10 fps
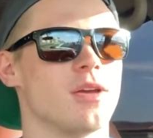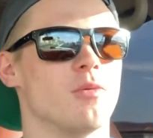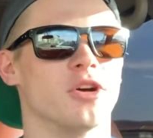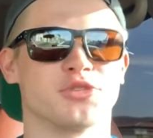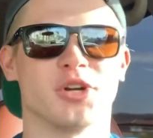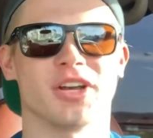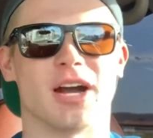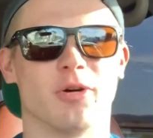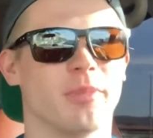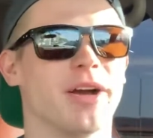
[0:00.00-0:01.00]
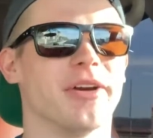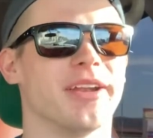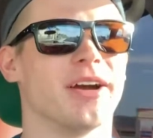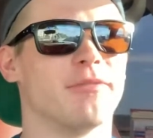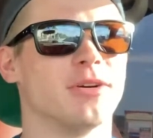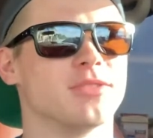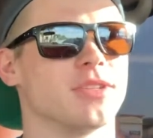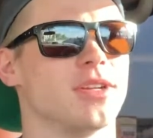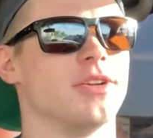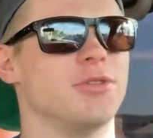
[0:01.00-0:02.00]
What truck I would buy right now if I was
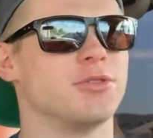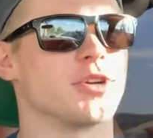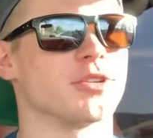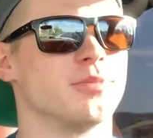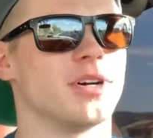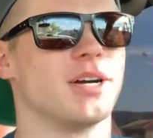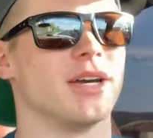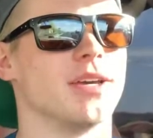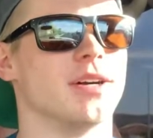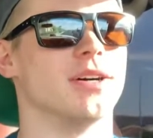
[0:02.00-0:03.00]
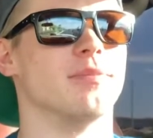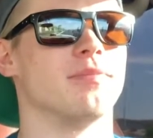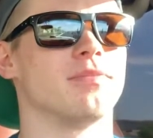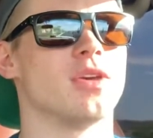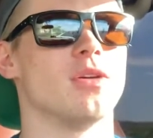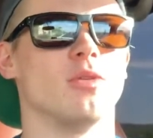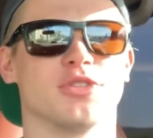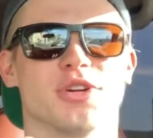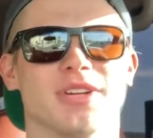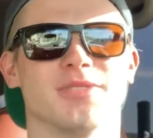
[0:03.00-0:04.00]
looking at a new truck to buy.
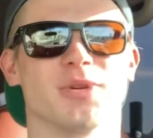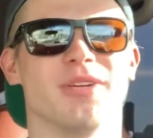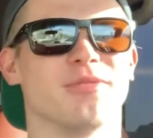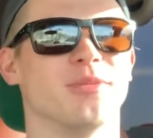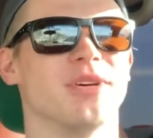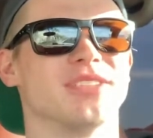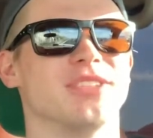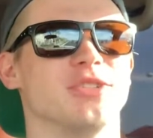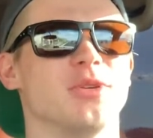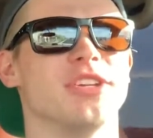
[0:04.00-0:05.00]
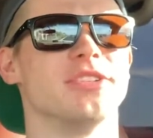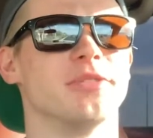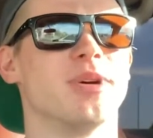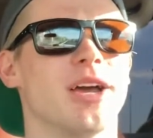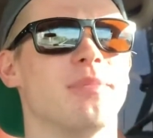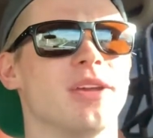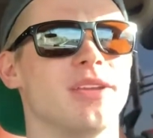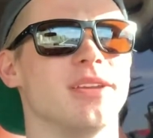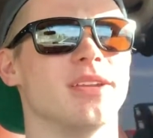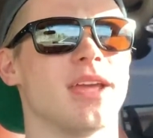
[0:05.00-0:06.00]
What truck is right for the best situation in my
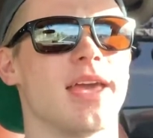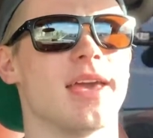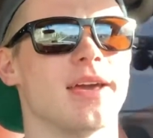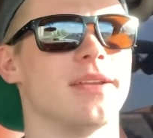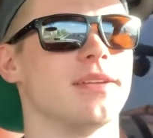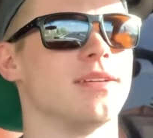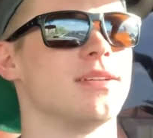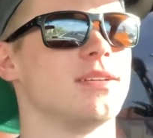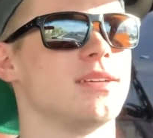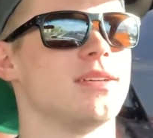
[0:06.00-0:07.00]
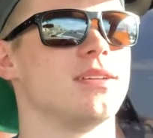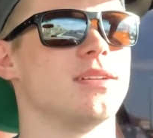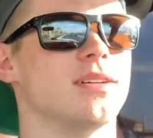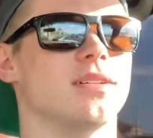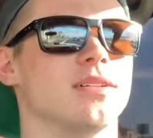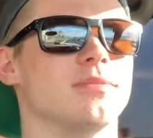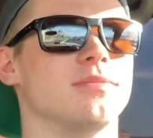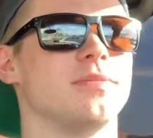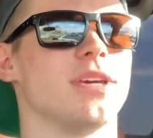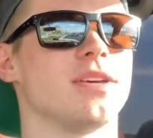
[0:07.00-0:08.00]
opinion,
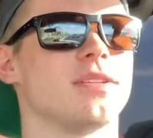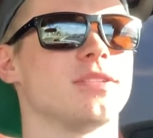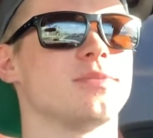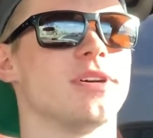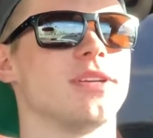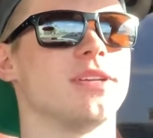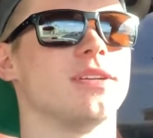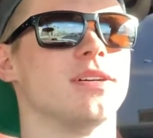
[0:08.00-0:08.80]
and yeah, that's about it.